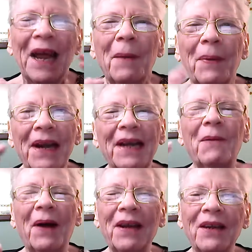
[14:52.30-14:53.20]
but
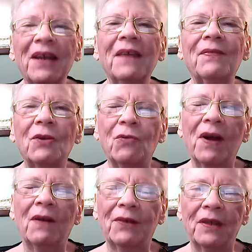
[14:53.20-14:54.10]
anyway, you get the
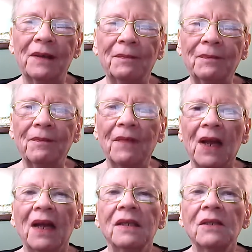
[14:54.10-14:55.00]
drift.
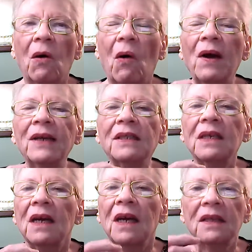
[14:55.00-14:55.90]
So always
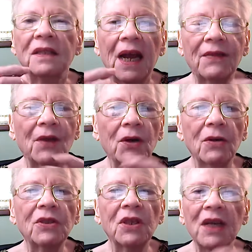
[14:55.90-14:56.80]
take the
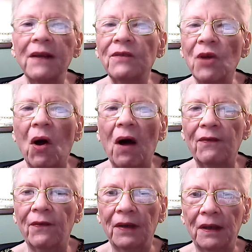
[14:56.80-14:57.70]
loose leaves
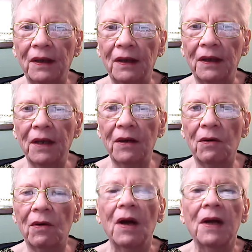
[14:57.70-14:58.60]
off, you know.